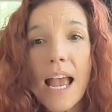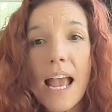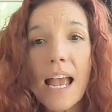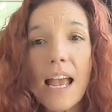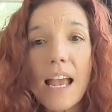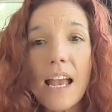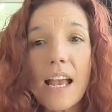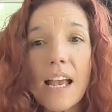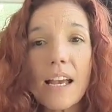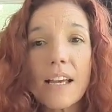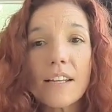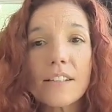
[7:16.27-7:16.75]

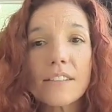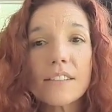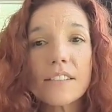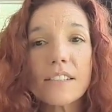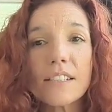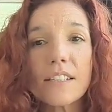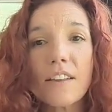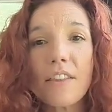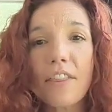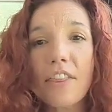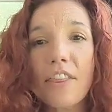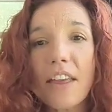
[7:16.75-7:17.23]

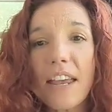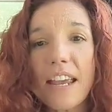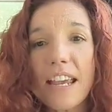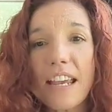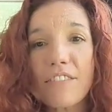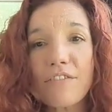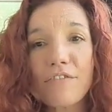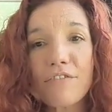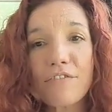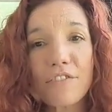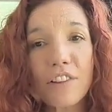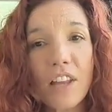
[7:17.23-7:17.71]
And
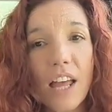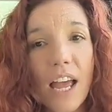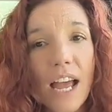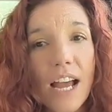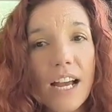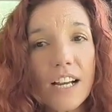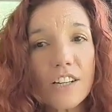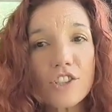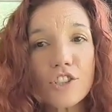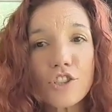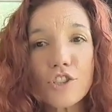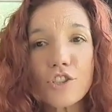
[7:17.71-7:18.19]
they
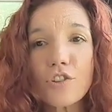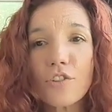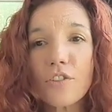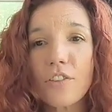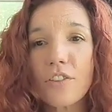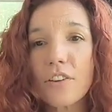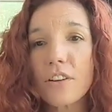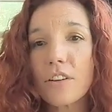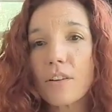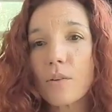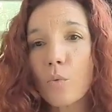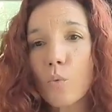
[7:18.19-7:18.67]
flash
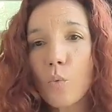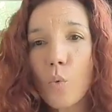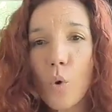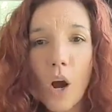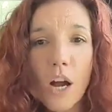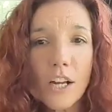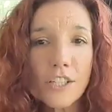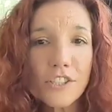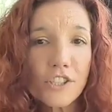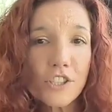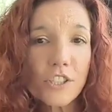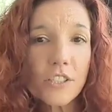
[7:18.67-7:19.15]
the
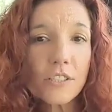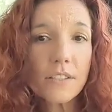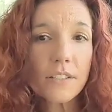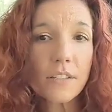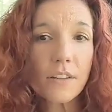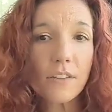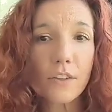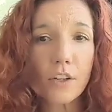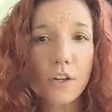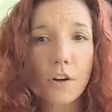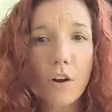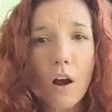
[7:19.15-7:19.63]
watches
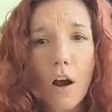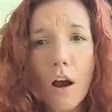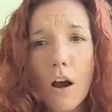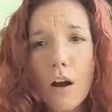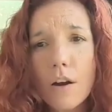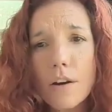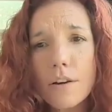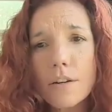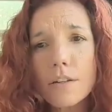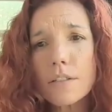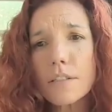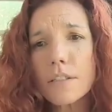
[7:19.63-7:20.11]
and the
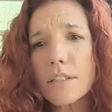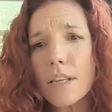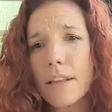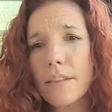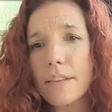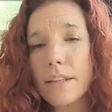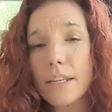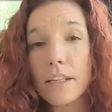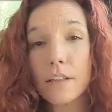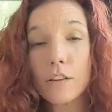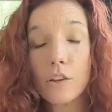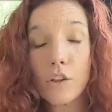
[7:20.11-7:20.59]
cars
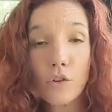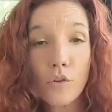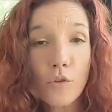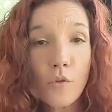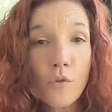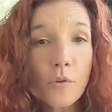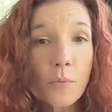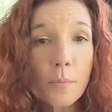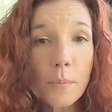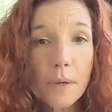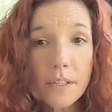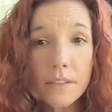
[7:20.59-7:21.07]
and they
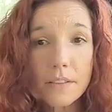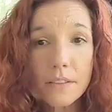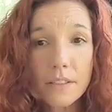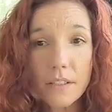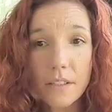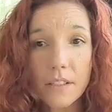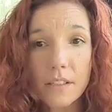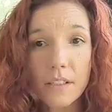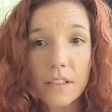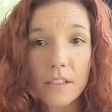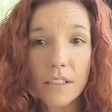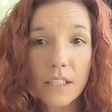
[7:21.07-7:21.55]
lure them
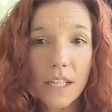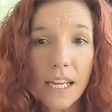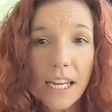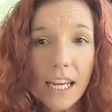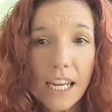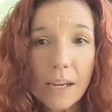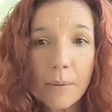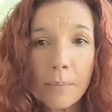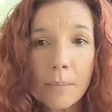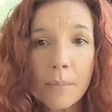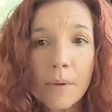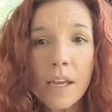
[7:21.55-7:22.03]
into the
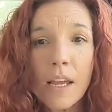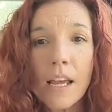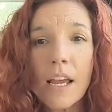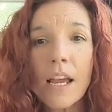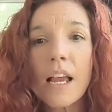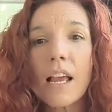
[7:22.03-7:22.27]
claim